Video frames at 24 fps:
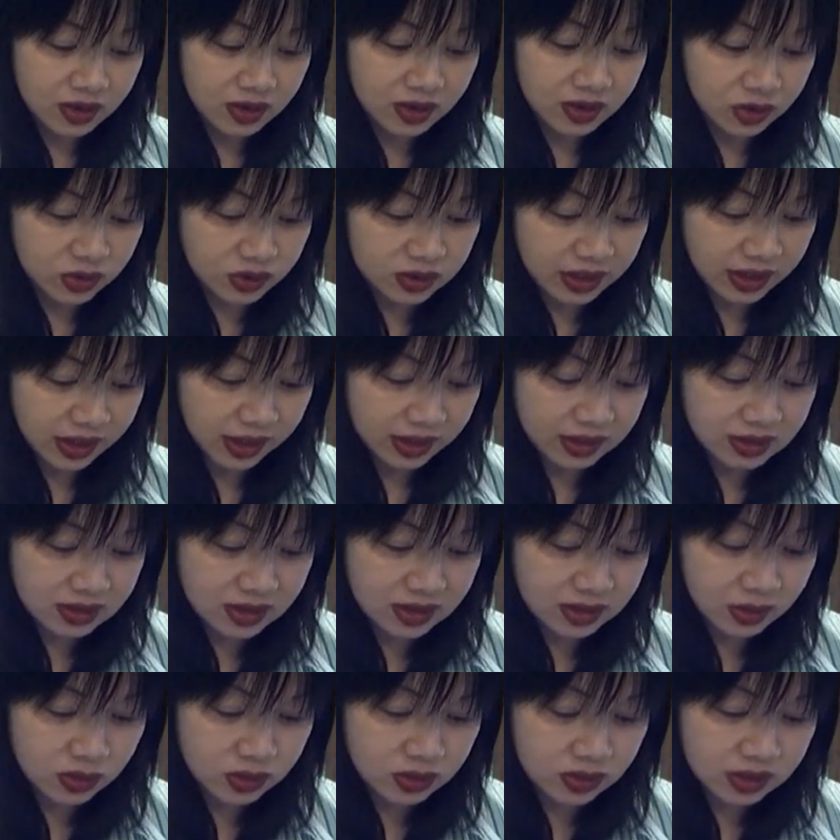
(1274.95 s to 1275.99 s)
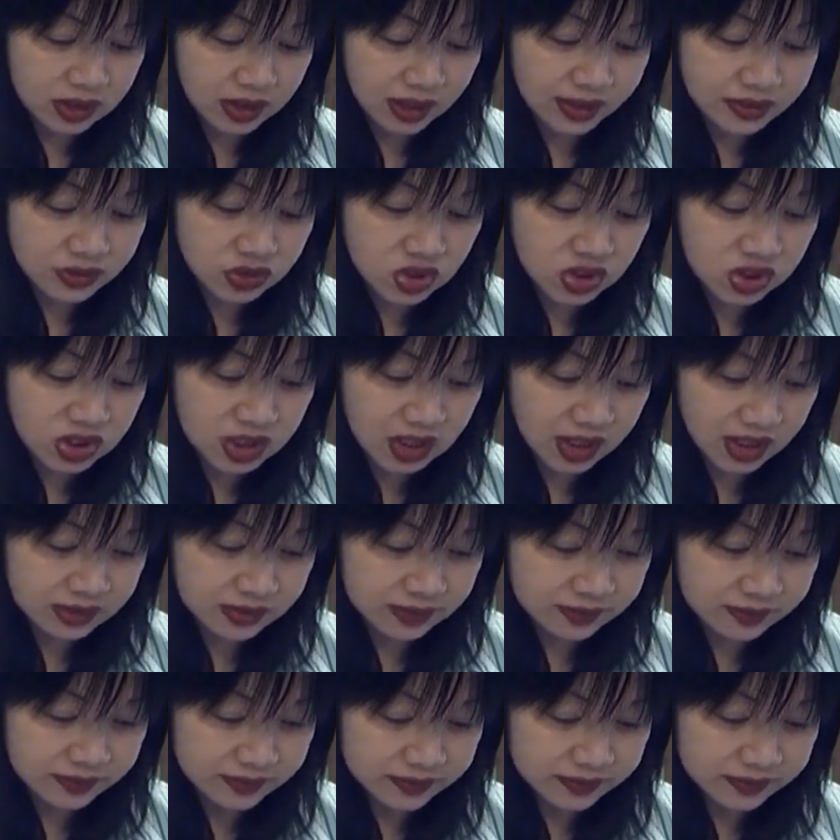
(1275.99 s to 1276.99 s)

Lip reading: Okay, so ganjiang